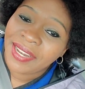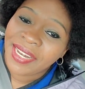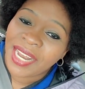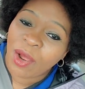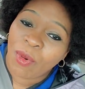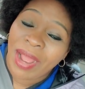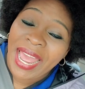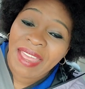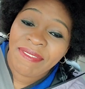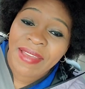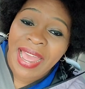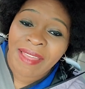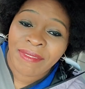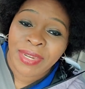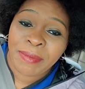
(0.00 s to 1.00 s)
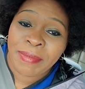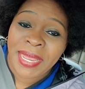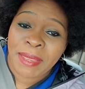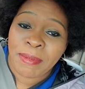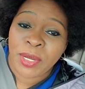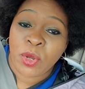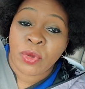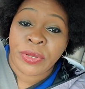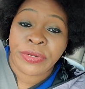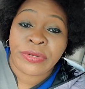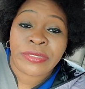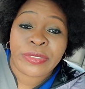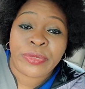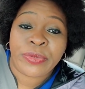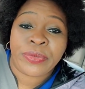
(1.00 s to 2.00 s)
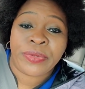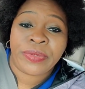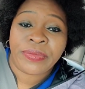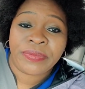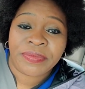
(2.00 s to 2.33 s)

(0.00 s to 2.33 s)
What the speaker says: The wife having baby, going to school.